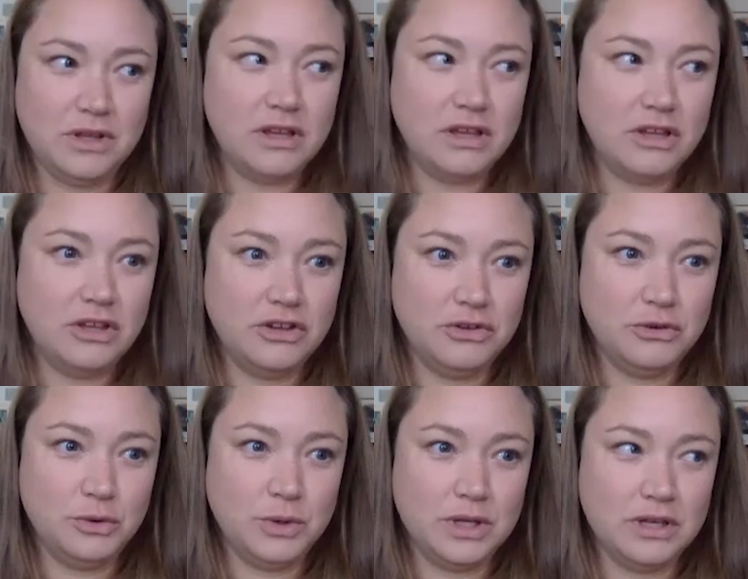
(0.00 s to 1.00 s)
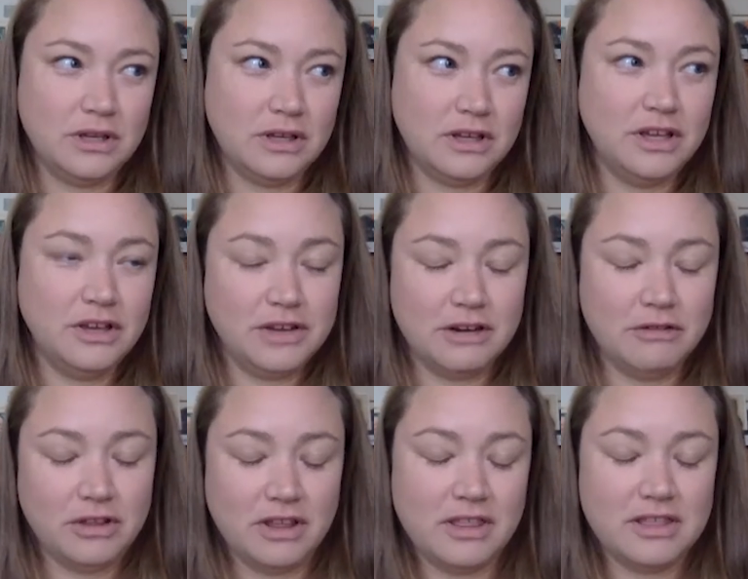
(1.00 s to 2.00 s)
you, you get a
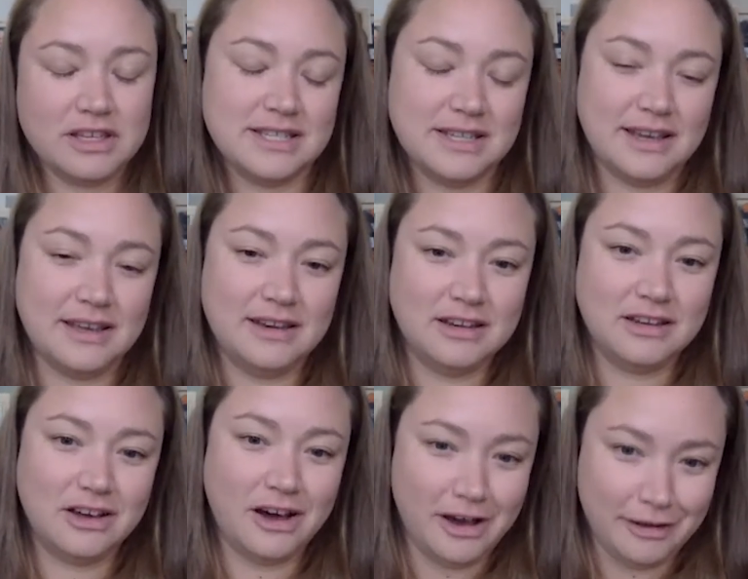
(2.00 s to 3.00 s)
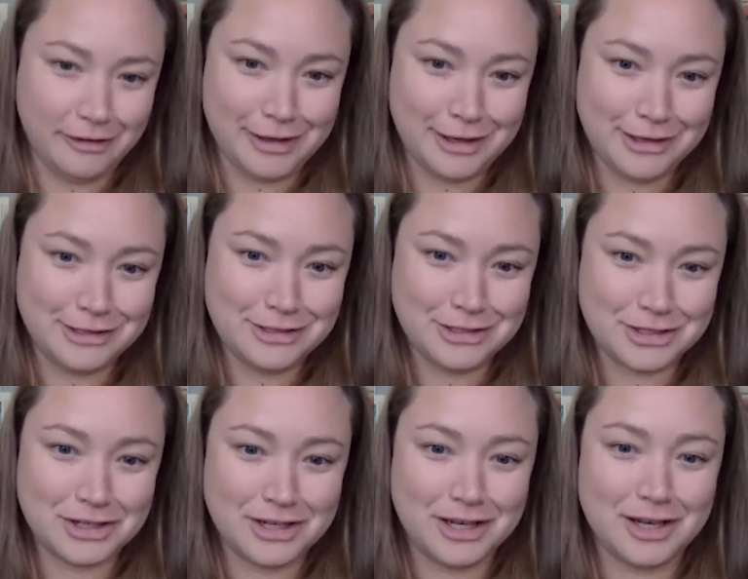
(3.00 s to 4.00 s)
really thick skin in college.
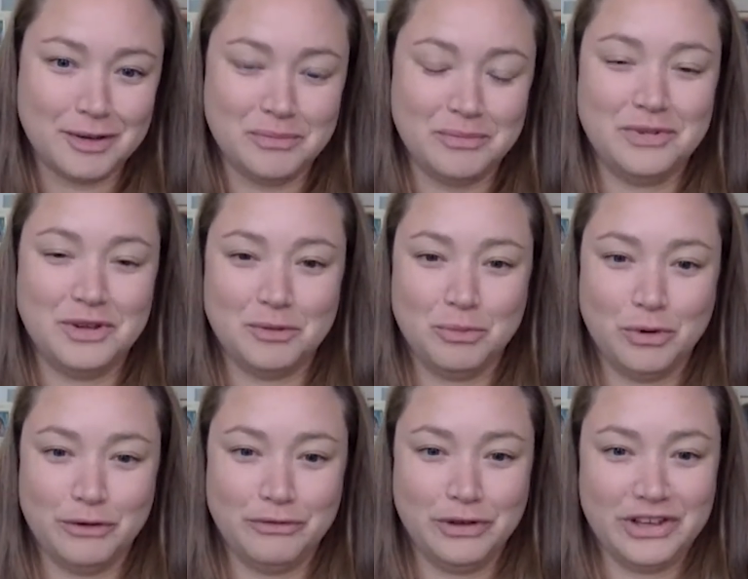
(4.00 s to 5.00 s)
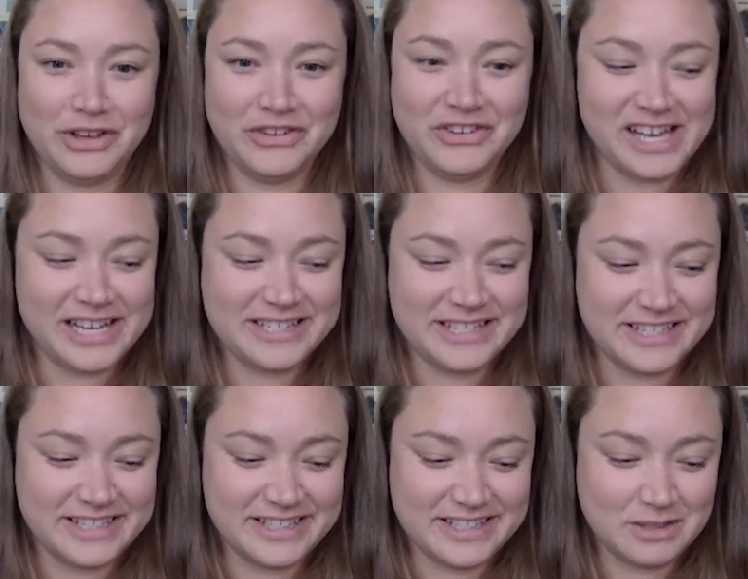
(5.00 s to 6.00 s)
Um, your portfolio
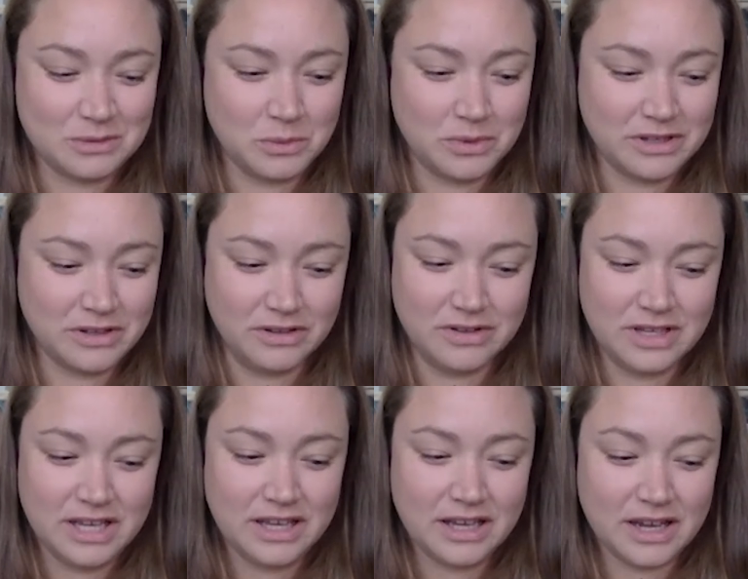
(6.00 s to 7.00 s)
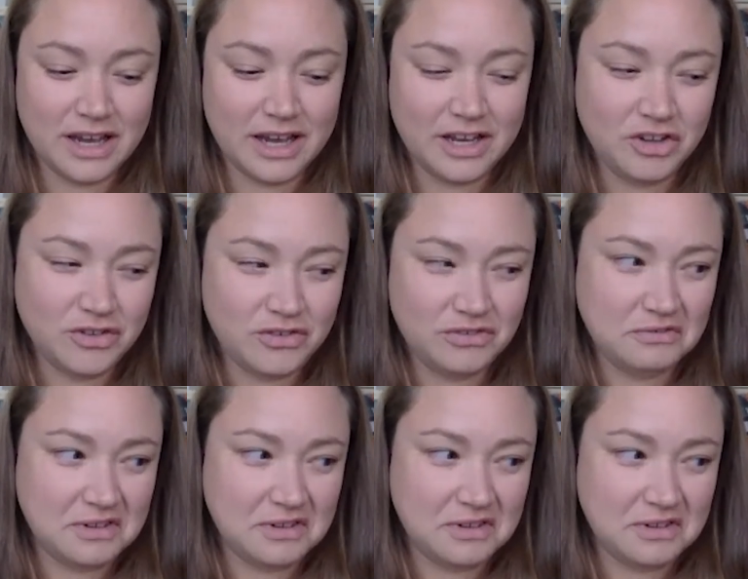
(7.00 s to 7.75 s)
classes will kind of